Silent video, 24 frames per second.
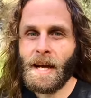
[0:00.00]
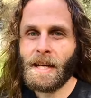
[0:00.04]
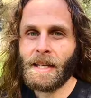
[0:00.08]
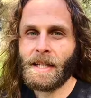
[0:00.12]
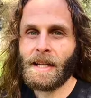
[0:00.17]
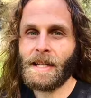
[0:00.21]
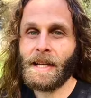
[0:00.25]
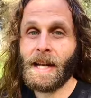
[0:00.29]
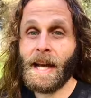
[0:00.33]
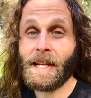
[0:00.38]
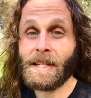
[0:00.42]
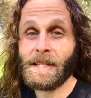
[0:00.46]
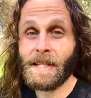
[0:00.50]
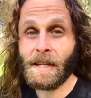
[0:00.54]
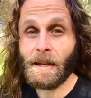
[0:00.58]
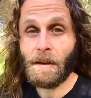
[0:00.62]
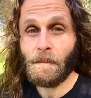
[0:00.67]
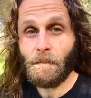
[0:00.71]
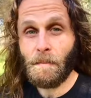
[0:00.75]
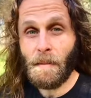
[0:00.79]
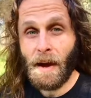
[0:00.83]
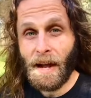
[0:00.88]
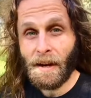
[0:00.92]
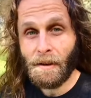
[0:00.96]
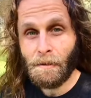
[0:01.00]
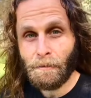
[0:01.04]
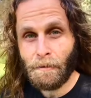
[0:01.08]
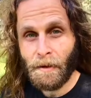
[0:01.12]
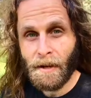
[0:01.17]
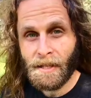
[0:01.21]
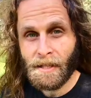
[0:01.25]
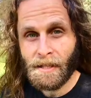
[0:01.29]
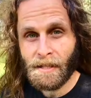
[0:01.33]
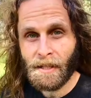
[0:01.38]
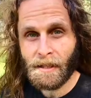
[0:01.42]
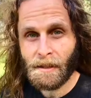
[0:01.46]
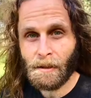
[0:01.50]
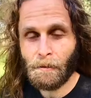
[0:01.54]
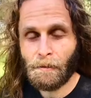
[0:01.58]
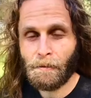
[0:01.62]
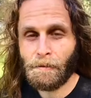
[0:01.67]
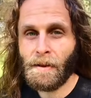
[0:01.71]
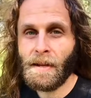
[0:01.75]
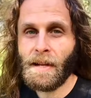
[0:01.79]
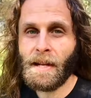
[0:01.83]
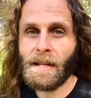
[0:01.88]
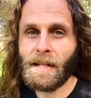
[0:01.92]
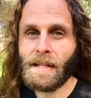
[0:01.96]
connecting and manifesting the
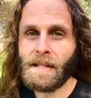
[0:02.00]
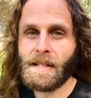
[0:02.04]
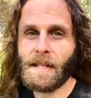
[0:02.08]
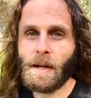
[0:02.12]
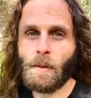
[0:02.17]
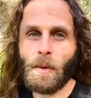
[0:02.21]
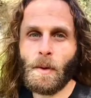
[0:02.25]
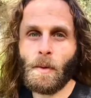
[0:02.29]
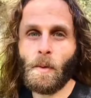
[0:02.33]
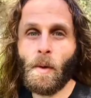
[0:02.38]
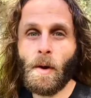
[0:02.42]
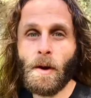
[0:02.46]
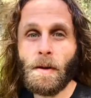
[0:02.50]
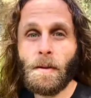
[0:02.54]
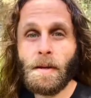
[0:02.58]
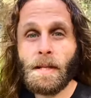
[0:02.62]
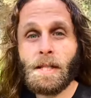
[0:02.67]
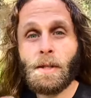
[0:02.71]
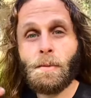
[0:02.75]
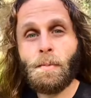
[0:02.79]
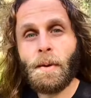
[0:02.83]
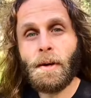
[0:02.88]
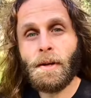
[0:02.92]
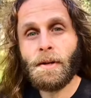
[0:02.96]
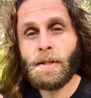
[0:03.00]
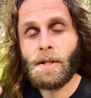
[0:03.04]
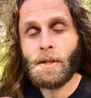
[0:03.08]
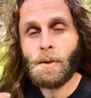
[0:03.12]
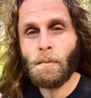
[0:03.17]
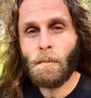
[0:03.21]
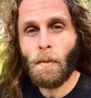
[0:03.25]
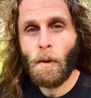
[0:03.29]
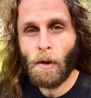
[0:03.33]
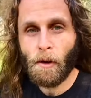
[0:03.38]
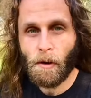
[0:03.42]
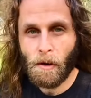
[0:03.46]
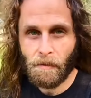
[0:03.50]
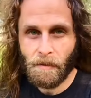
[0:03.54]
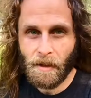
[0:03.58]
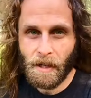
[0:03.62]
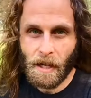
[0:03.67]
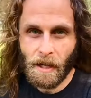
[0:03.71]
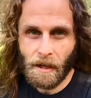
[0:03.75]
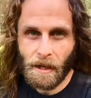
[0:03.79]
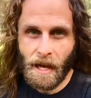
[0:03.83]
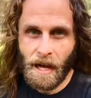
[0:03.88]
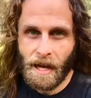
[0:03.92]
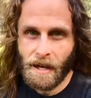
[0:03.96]
feelings that we want to experience more of in
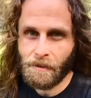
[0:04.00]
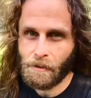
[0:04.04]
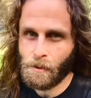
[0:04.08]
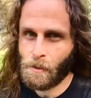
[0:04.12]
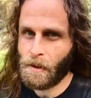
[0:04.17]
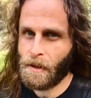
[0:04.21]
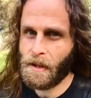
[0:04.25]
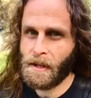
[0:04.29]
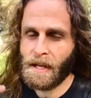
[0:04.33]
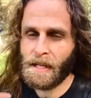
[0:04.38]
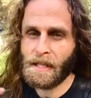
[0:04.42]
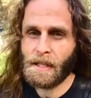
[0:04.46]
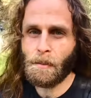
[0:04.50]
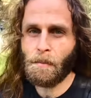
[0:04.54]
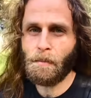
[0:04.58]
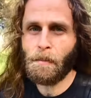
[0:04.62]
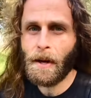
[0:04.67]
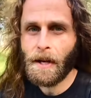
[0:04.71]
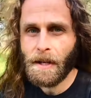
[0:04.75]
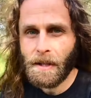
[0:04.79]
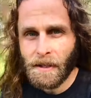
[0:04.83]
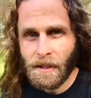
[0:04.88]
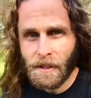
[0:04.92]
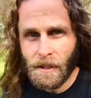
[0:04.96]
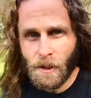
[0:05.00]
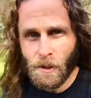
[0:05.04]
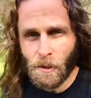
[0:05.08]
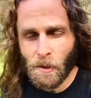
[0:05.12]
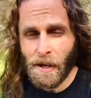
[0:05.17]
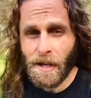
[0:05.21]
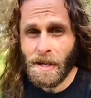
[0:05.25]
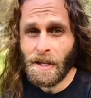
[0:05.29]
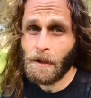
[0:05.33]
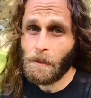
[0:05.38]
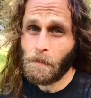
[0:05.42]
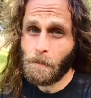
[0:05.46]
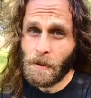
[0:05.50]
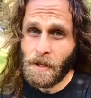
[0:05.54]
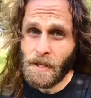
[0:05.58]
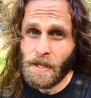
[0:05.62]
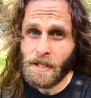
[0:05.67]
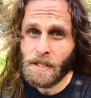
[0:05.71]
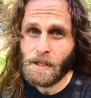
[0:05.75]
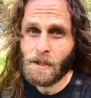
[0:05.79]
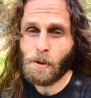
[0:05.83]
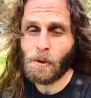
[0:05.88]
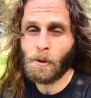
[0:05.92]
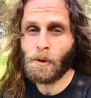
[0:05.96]
our lives, whether that's abundance or inner
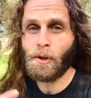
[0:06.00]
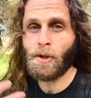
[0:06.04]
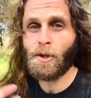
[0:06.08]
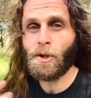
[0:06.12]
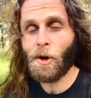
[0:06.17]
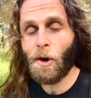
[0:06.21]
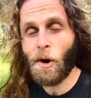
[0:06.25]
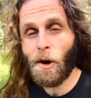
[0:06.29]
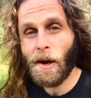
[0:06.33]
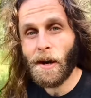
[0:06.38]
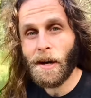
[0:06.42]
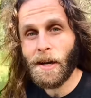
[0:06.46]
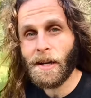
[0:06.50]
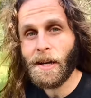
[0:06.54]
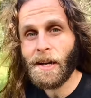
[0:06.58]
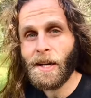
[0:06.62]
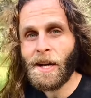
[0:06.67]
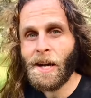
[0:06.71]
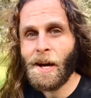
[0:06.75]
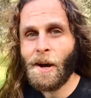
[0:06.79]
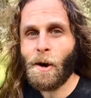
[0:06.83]
peace or joy